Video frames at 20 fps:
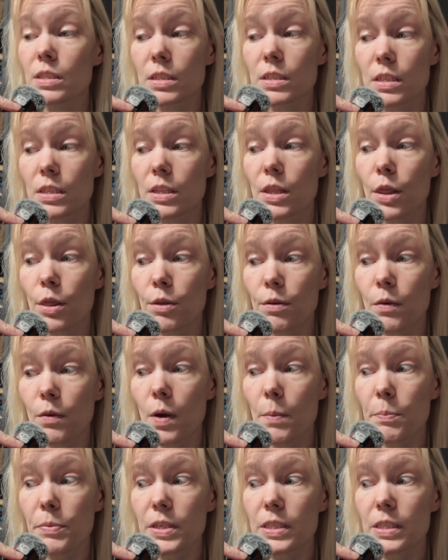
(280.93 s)
Didn't throw
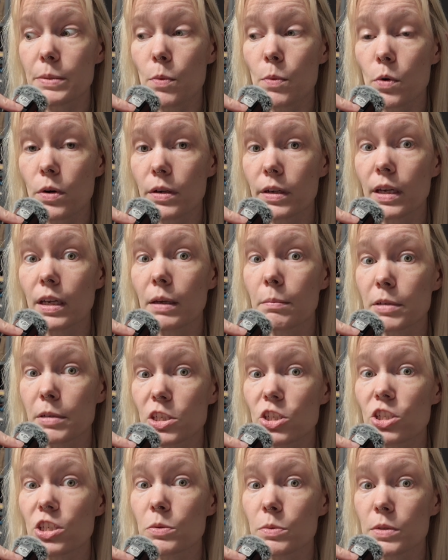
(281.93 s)
up this morning,
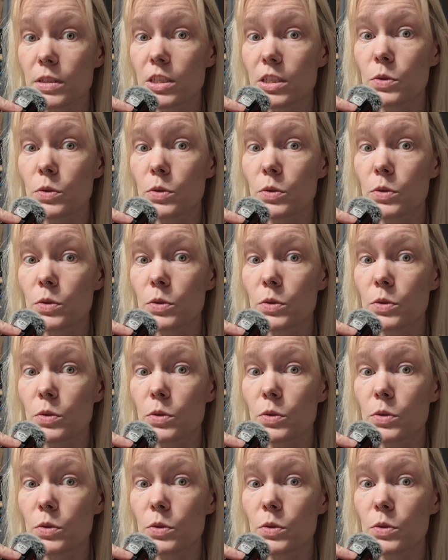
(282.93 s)
but she was